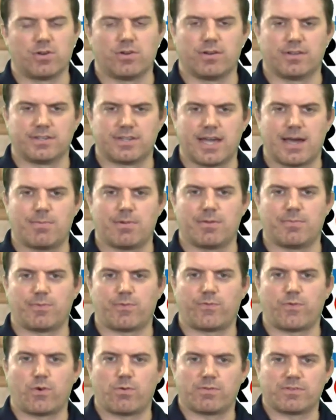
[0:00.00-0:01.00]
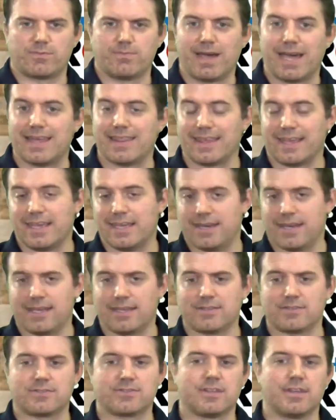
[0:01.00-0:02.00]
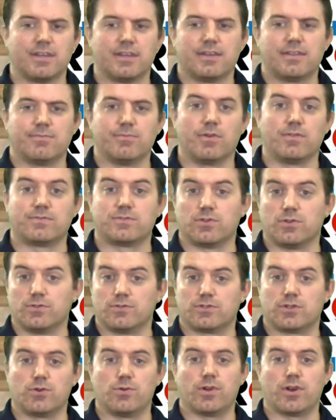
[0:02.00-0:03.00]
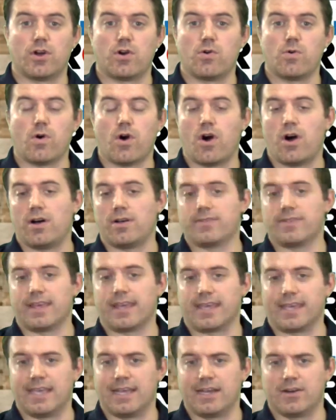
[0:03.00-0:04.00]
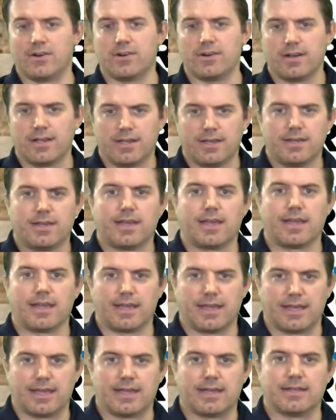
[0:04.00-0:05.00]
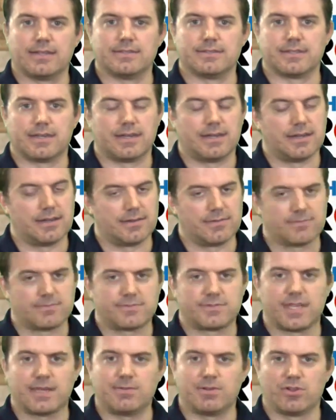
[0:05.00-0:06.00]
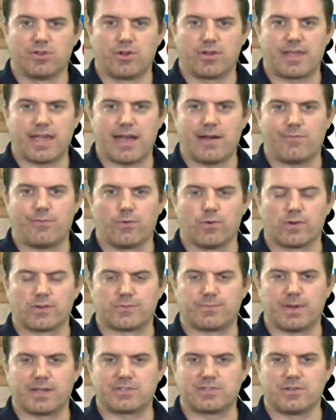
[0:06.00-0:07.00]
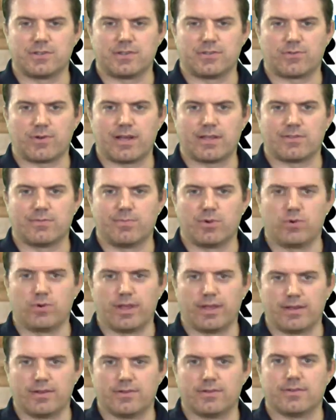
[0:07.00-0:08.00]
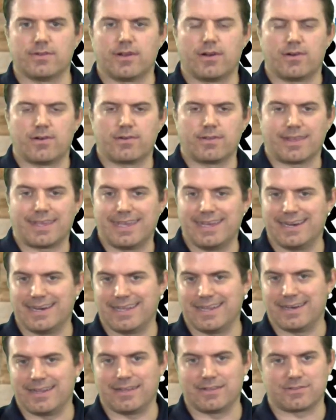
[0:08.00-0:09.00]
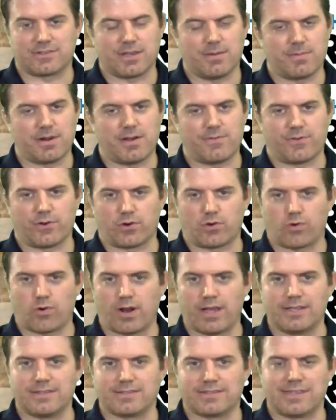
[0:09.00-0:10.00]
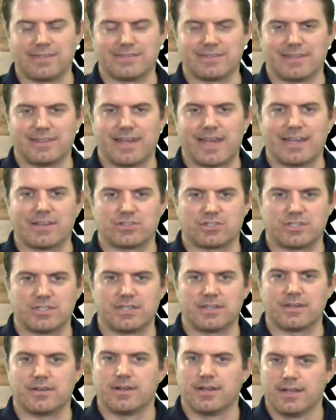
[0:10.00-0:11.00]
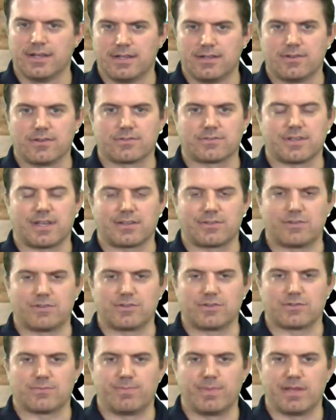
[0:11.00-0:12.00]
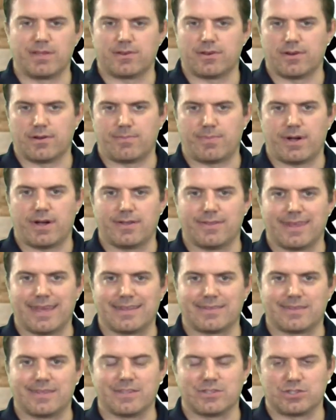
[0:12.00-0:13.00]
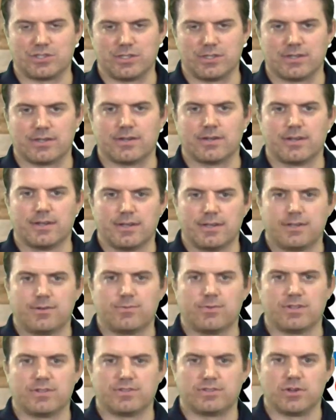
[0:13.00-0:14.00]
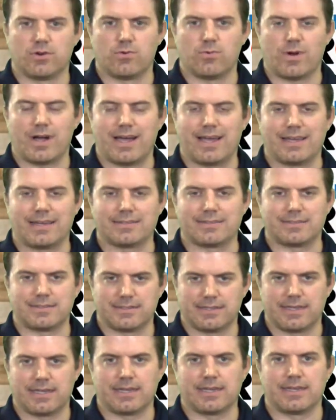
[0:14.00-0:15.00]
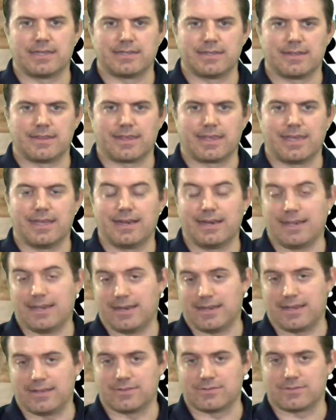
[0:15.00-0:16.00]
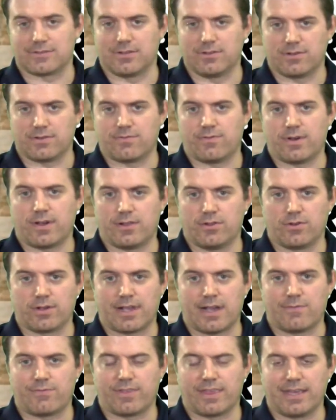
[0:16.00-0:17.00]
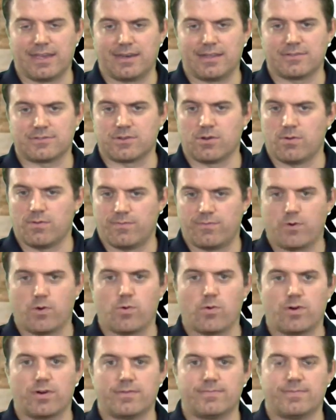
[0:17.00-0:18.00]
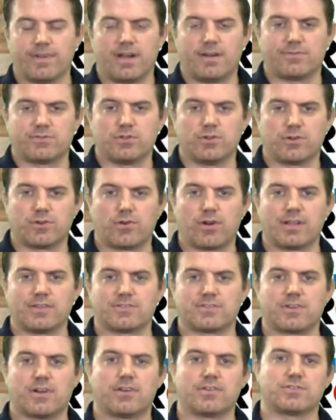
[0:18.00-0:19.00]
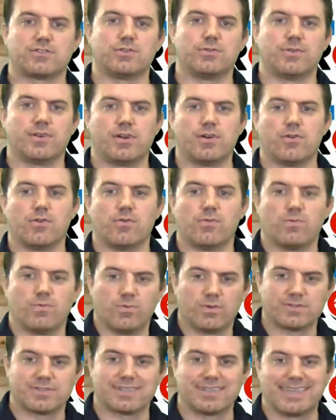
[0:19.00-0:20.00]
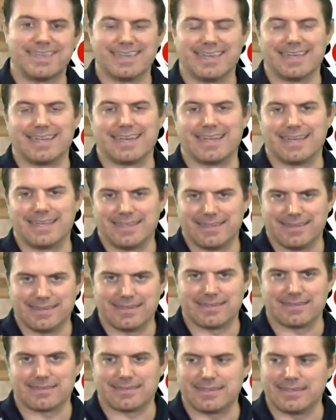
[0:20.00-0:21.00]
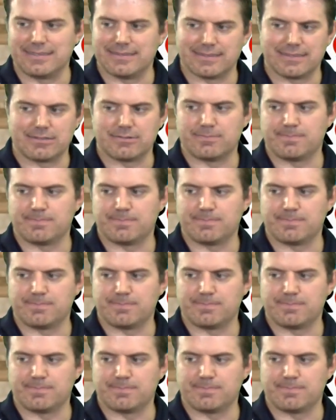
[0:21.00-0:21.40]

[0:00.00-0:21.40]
dominant performance by the Indians. Moved to 2-0 on the year, and team to look out for, especially throughout the Boot Hill, are the Kennett Indians, coming off a great season last year. Looks like they're just building upon that this year with Joel Wyatt and the Kennett Indians. So look out for the Indians going forward. Off to a great start, 2-0 once again this season.